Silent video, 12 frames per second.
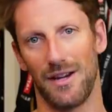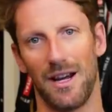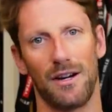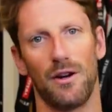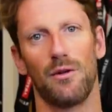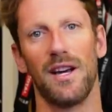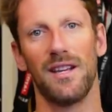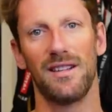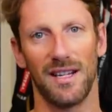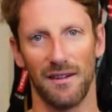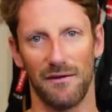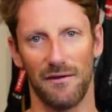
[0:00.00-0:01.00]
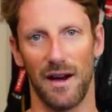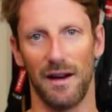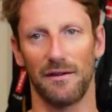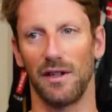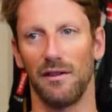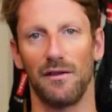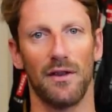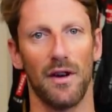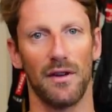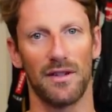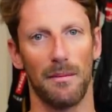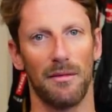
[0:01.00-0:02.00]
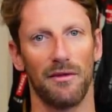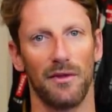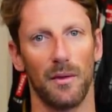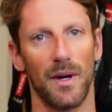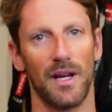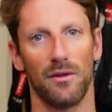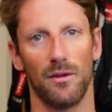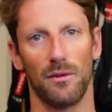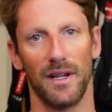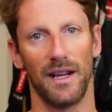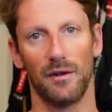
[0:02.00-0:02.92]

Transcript: You can go racing if after the first lap of the race you already